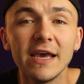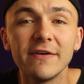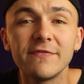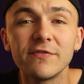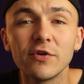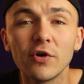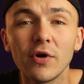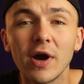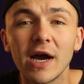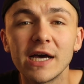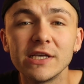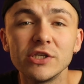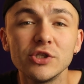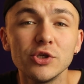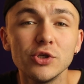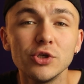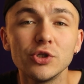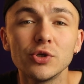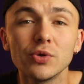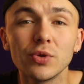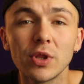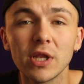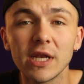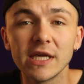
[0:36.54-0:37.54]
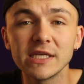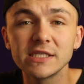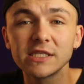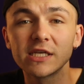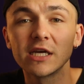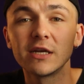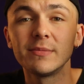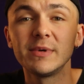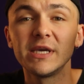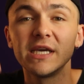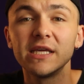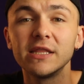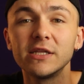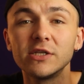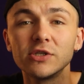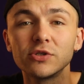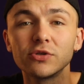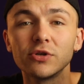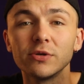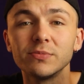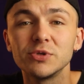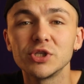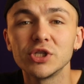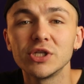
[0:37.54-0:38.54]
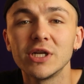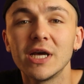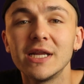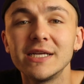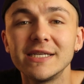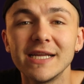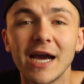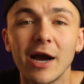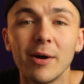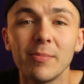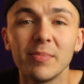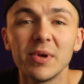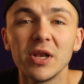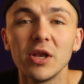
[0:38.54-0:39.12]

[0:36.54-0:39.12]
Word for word: If not, as usual, the link's going to be in the description down